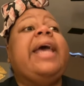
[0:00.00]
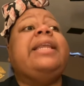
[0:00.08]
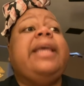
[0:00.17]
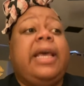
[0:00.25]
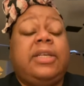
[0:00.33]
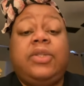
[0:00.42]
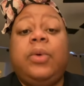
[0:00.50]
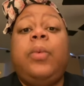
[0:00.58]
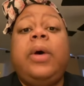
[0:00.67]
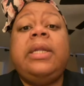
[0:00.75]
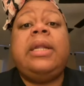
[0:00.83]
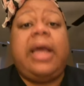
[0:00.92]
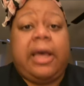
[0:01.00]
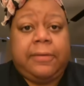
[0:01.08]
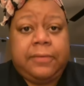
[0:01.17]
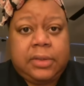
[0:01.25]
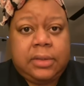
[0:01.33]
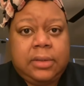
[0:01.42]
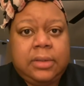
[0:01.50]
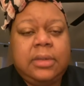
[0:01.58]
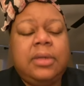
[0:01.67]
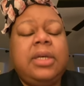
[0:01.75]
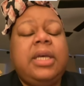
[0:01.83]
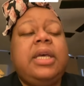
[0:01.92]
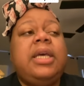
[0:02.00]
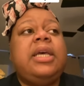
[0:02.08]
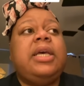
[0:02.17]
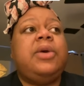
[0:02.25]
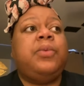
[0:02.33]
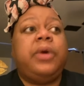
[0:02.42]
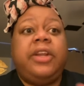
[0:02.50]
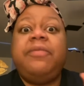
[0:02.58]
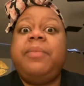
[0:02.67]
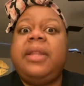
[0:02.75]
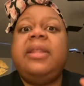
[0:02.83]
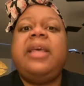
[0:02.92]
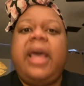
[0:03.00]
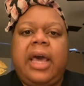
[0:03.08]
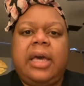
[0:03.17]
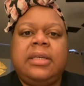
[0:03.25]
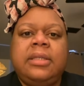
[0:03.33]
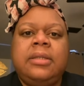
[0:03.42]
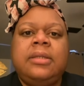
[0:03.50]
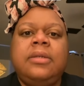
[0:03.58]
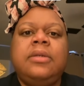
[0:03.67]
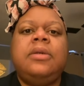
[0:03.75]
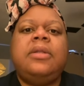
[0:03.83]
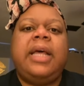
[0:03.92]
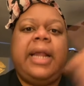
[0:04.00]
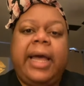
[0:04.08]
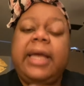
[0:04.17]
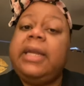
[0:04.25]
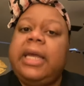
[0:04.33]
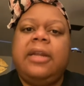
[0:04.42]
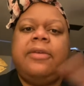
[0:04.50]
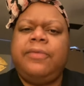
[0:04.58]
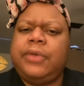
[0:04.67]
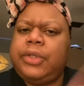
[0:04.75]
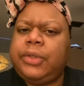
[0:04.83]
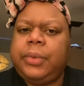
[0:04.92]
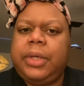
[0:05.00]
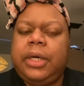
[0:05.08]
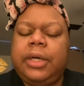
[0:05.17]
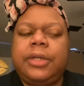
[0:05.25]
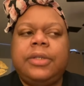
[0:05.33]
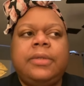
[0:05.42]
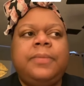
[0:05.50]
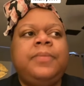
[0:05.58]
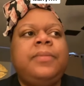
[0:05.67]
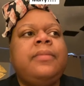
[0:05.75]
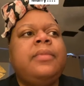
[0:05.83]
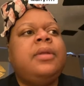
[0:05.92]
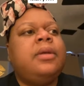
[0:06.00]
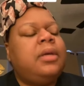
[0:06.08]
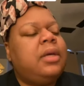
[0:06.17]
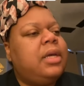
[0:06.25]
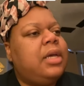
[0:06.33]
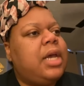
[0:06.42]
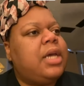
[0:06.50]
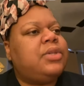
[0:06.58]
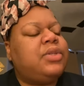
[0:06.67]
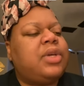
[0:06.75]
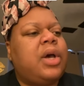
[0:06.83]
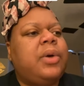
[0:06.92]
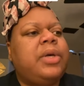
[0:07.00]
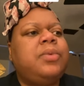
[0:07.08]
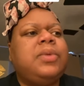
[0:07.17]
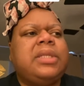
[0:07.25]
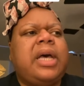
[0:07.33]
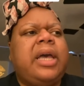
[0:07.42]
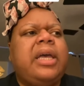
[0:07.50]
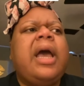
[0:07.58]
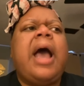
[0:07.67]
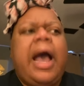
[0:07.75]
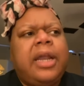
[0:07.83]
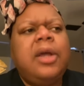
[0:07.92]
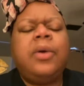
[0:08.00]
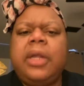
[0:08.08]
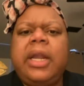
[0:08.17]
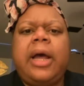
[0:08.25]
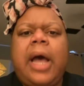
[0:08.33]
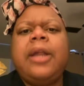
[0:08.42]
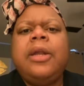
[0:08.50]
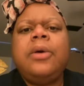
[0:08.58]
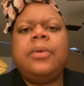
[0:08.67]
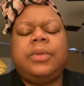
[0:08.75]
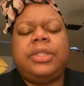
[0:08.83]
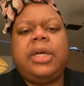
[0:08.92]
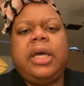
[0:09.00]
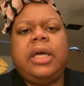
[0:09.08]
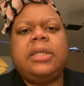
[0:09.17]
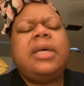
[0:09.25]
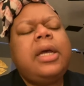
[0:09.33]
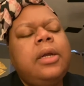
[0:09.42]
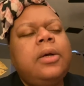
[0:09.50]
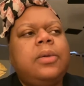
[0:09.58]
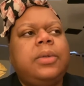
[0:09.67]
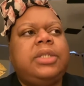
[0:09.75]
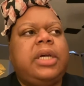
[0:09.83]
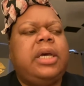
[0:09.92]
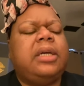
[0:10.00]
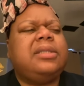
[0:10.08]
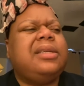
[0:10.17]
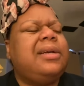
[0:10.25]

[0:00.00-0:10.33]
And yes, the one left would have been the ex that I had dated for two years. And so he was like, I know that, that I know it was your ex. I know it was your ex.